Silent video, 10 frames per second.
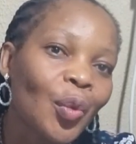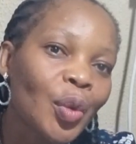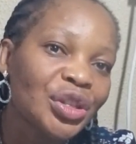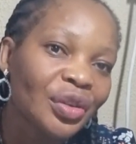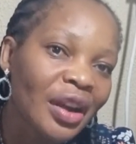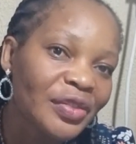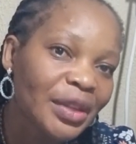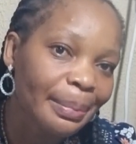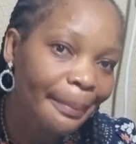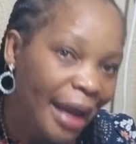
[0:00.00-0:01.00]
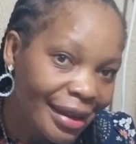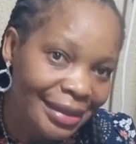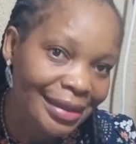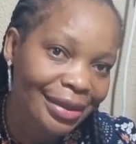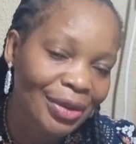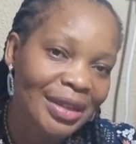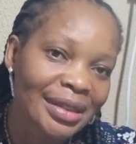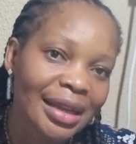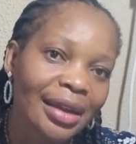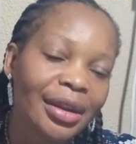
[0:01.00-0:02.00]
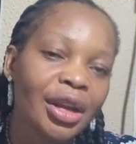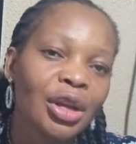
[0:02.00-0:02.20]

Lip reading: witchcraft marks, you understand.